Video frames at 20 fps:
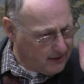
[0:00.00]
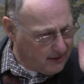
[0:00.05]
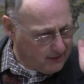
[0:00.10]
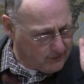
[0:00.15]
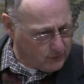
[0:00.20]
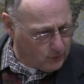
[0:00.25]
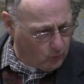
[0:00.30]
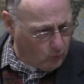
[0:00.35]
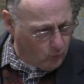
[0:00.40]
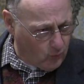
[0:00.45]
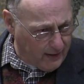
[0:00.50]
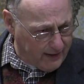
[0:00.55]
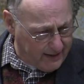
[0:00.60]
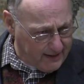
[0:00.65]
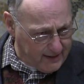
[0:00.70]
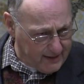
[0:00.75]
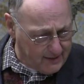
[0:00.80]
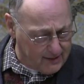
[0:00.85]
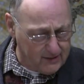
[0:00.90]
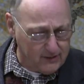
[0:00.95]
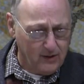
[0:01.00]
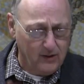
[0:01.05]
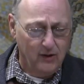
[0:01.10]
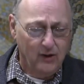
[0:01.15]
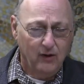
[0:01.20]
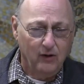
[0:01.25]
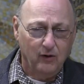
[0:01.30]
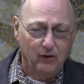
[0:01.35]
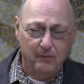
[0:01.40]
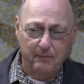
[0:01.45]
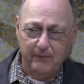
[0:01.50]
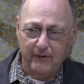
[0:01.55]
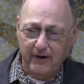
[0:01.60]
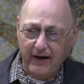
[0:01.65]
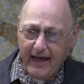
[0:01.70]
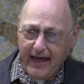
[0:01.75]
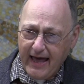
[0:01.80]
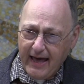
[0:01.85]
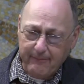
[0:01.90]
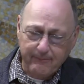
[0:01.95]
as a way, or
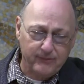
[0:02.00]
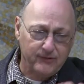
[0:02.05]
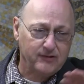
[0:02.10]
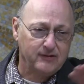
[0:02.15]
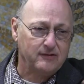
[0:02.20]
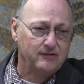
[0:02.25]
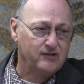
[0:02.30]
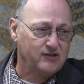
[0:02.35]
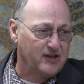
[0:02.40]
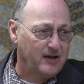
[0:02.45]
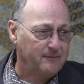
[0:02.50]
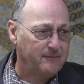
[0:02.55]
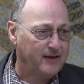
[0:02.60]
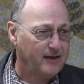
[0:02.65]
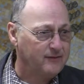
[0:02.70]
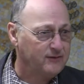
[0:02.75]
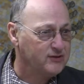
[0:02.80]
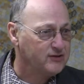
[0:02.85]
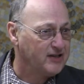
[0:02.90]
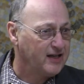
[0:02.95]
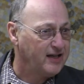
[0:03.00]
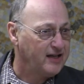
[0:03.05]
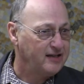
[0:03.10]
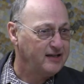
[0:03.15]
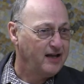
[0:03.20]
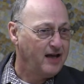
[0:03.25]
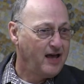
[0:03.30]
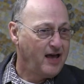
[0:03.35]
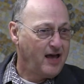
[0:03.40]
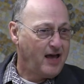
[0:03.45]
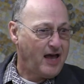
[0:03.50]
perhaps some have said